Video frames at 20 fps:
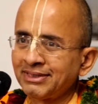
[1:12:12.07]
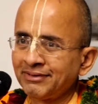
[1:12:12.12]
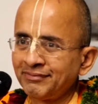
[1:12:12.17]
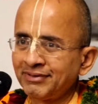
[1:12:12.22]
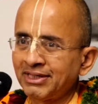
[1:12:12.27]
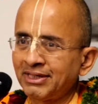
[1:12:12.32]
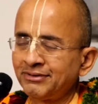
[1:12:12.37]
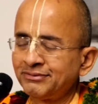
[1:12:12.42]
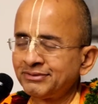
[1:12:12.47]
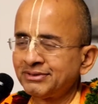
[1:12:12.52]

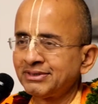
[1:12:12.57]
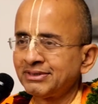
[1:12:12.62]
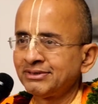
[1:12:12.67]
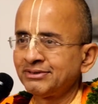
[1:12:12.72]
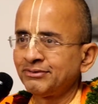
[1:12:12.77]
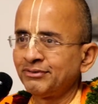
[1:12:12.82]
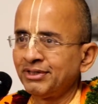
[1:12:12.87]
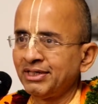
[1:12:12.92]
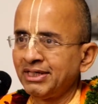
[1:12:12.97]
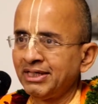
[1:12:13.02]
giving out
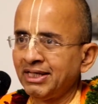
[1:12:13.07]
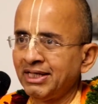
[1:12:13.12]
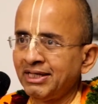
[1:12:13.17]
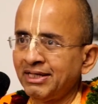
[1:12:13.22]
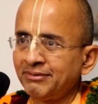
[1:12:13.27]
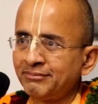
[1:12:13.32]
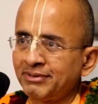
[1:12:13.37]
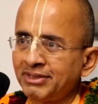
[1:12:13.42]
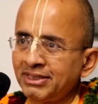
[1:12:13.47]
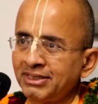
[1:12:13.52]
holy
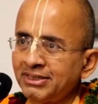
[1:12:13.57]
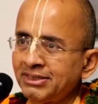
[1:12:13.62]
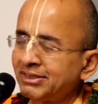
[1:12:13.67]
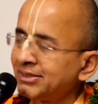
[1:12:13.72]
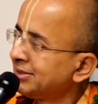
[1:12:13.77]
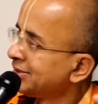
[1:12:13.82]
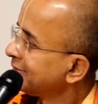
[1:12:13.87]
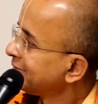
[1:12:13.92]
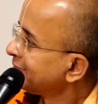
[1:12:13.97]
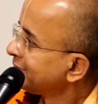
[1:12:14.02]
name and
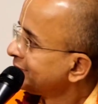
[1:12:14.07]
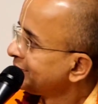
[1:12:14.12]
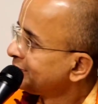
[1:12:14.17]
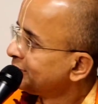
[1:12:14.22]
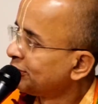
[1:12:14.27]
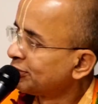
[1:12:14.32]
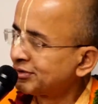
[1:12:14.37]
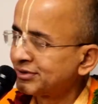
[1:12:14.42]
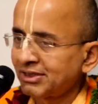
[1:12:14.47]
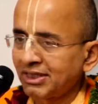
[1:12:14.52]

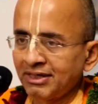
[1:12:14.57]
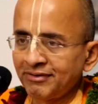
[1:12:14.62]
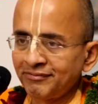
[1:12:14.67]
books